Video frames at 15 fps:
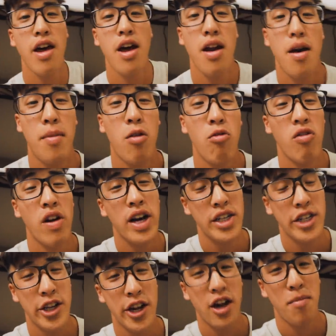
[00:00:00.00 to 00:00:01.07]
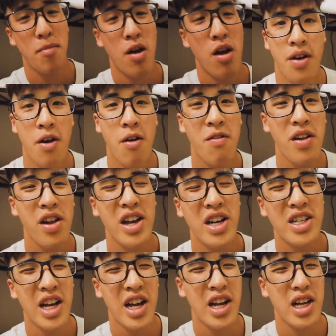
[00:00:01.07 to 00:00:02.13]
then, I'm gonna rest up. Hopefully
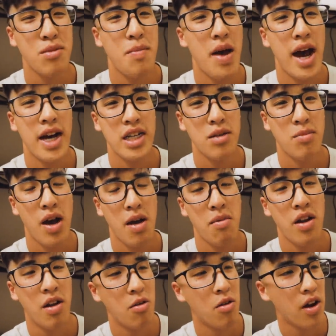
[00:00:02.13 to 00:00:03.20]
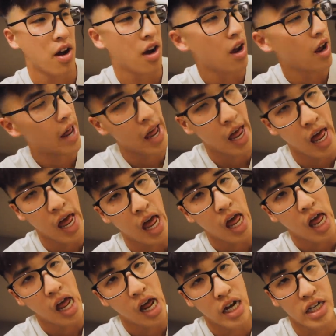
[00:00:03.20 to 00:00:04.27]
this sickness passes by pretty quick.
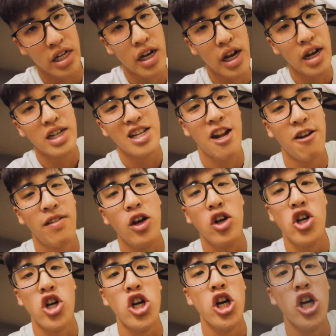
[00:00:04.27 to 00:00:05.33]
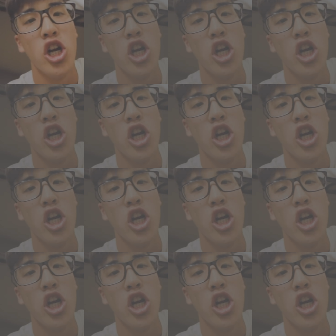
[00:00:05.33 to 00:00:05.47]
I'll see you guys in the future.